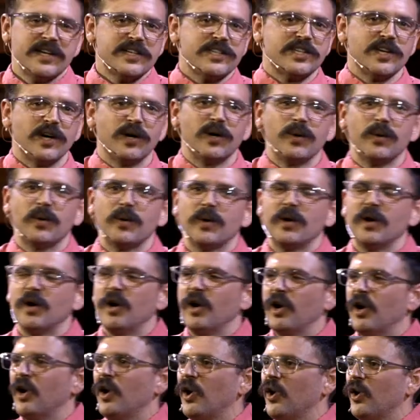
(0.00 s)

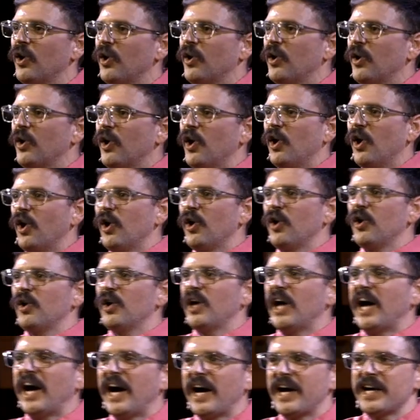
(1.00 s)
So, all,
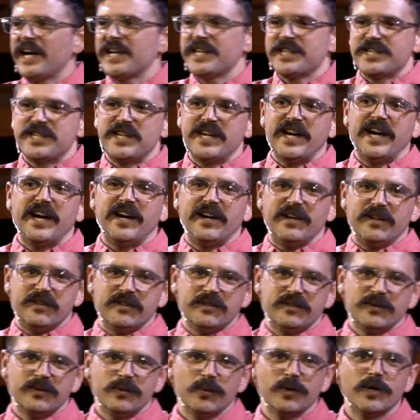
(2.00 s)
all eyes
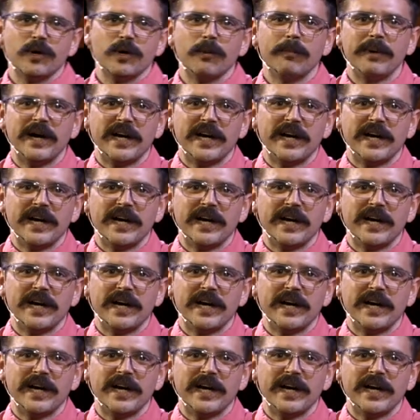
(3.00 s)
now, we'll go